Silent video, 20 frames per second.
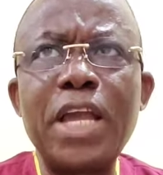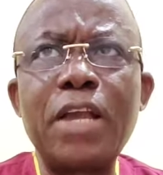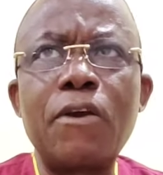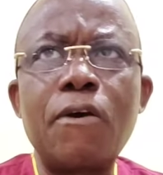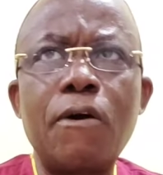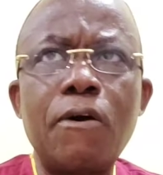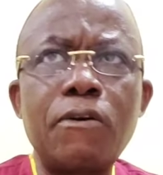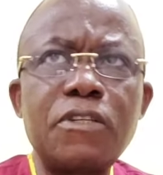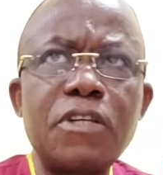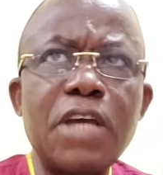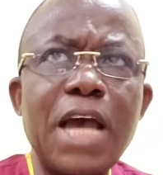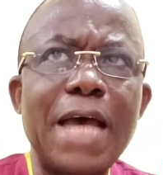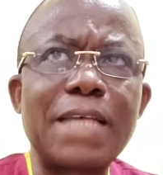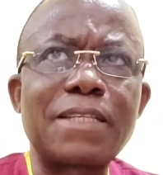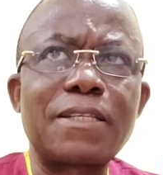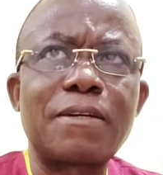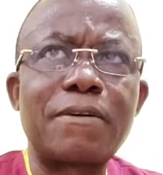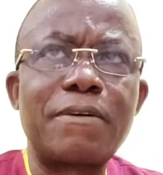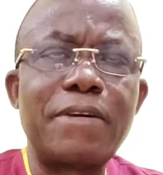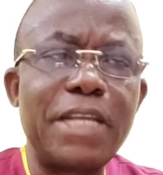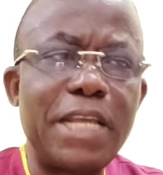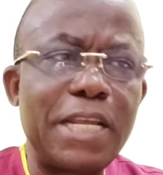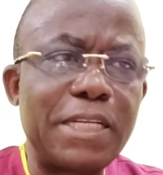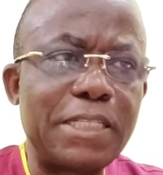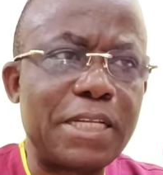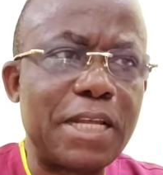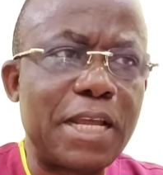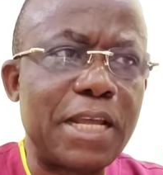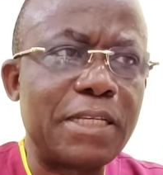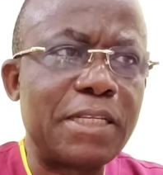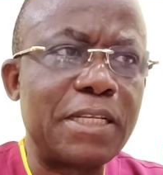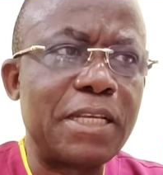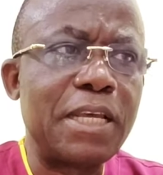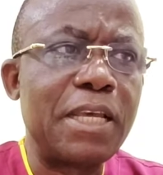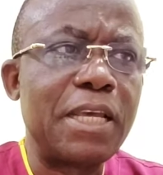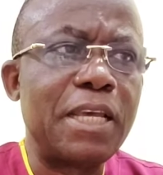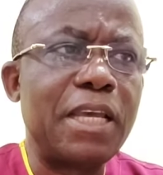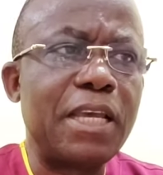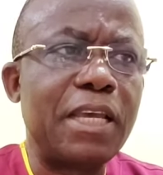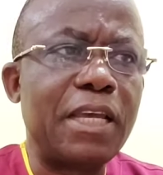God has created
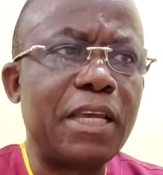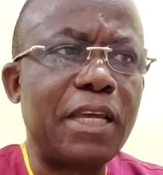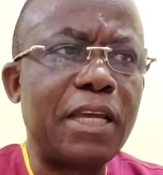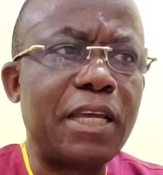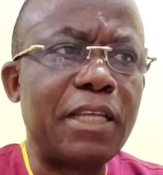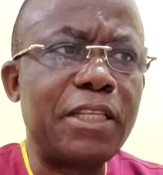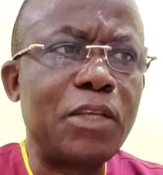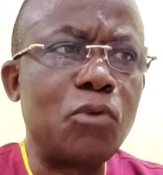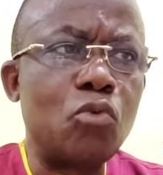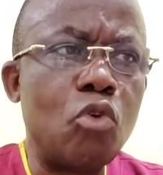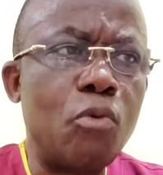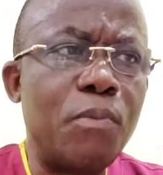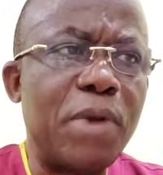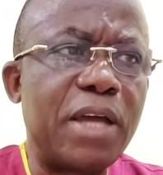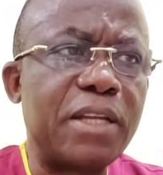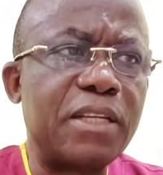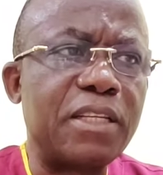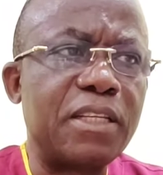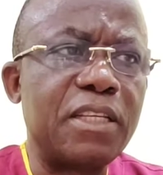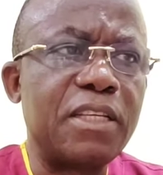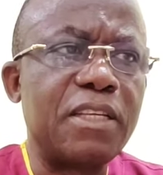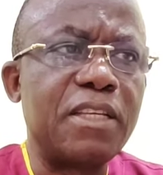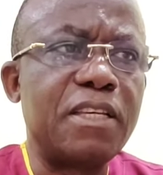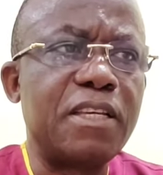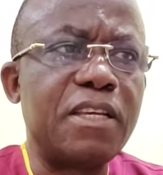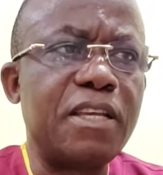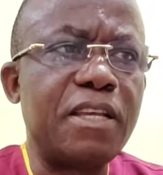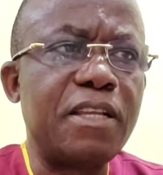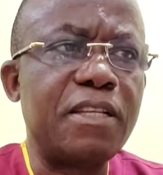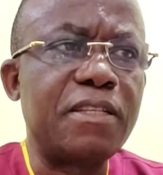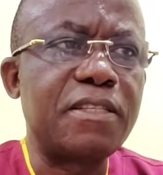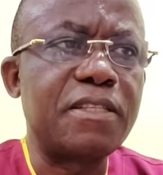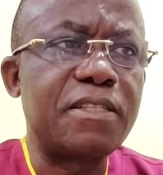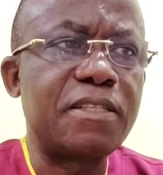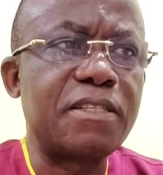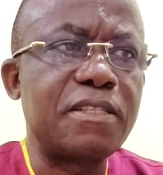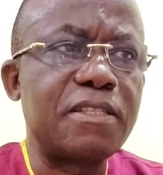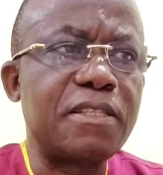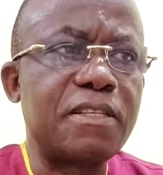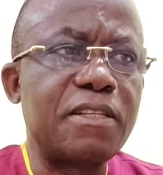the woman
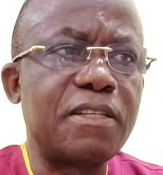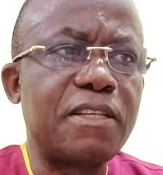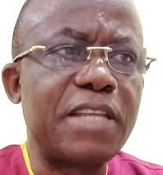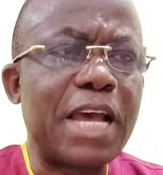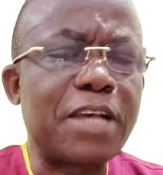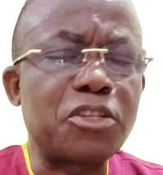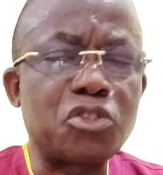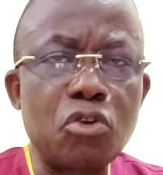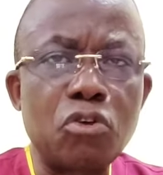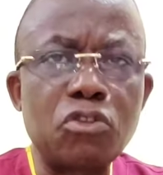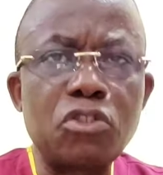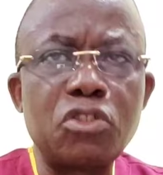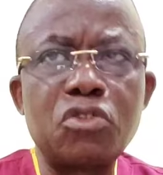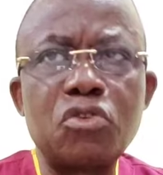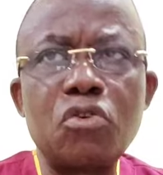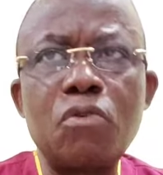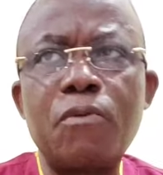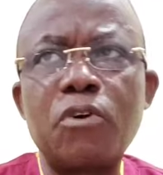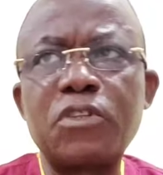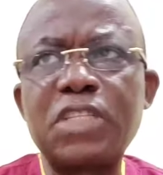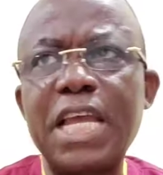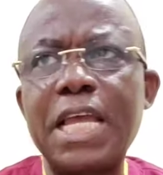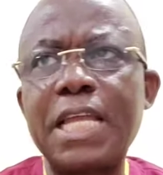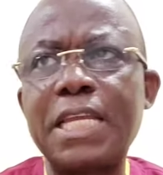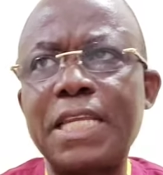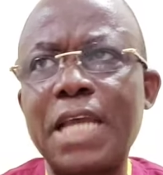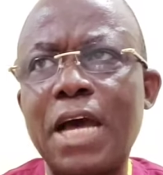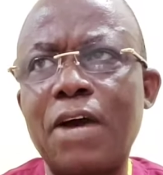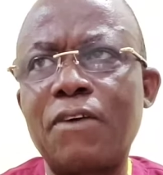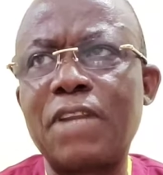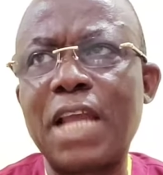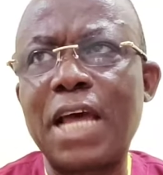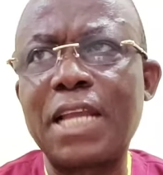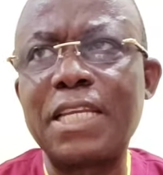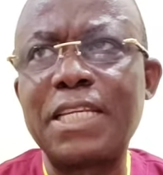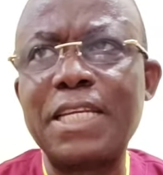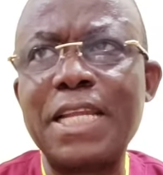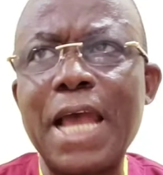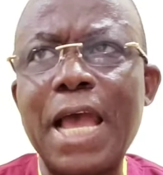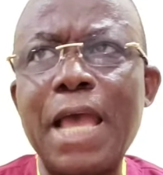is, they are so much endowed
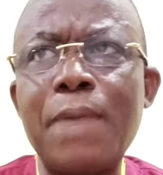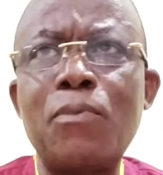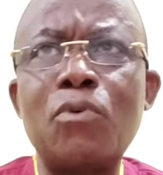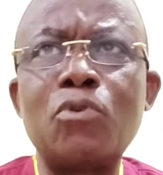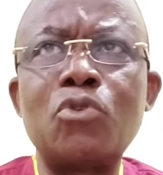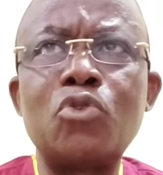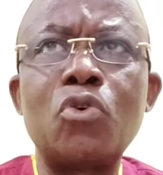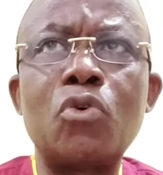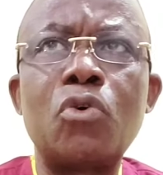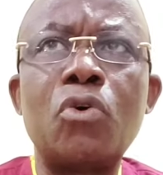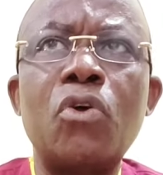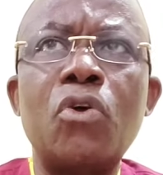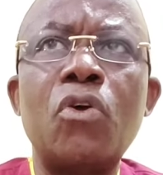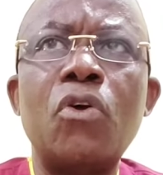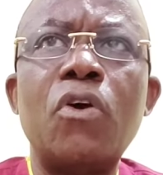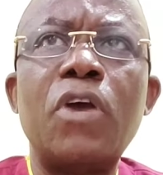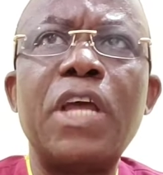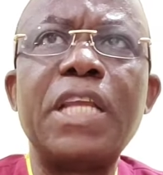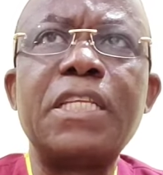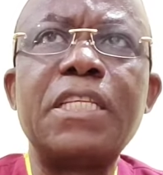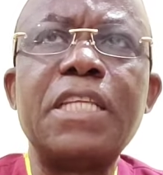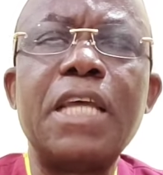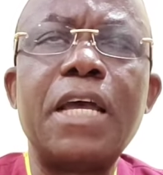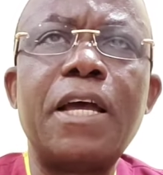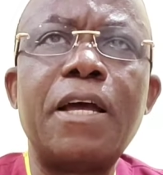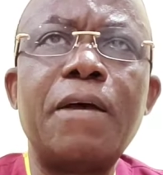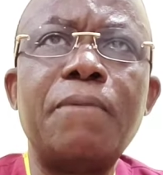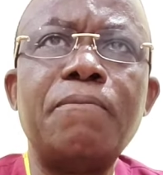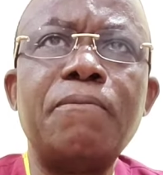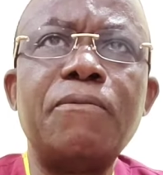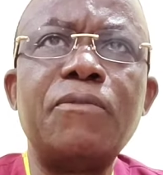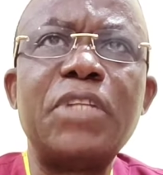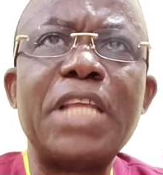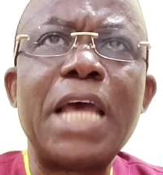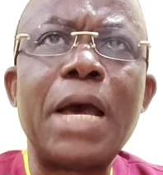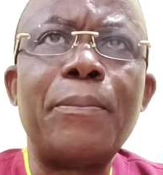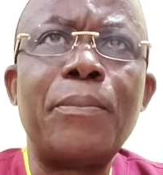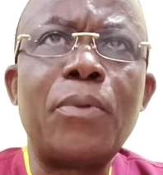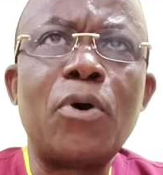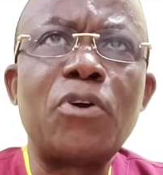that they are able to,
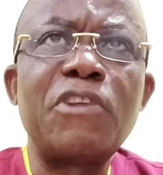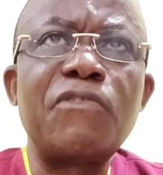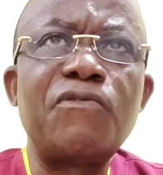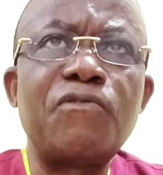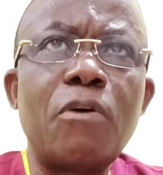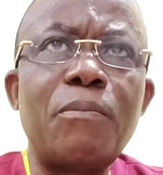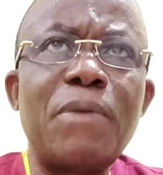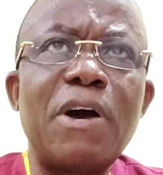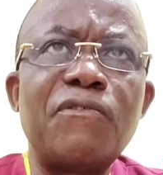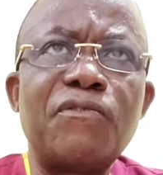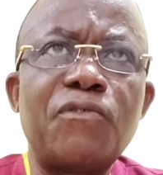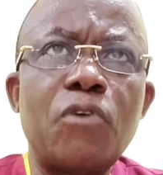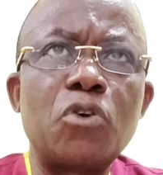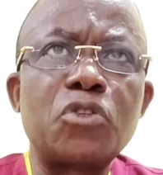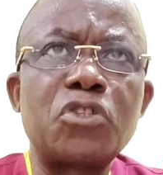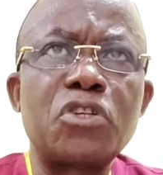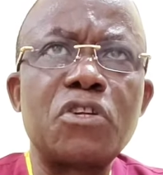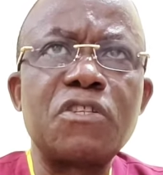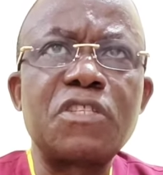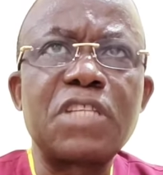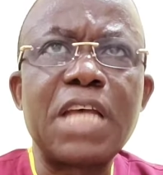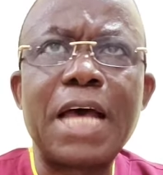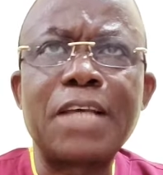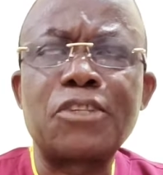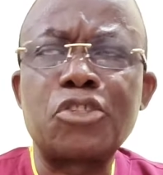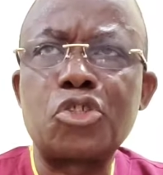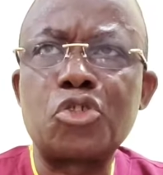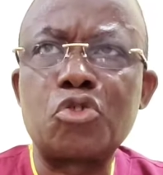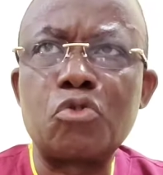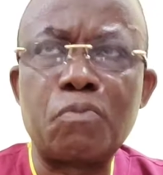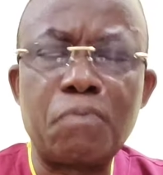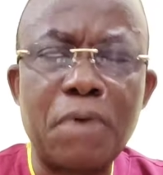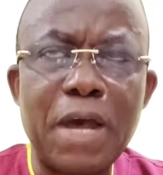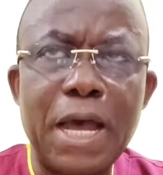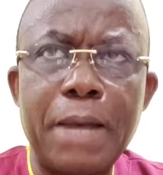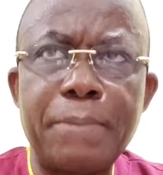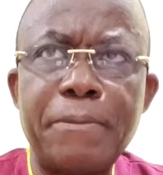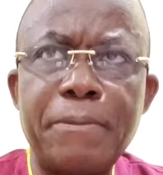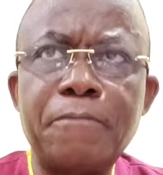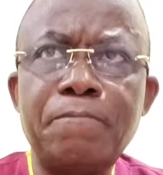their body form and functions are
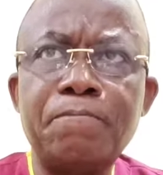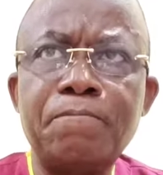superb.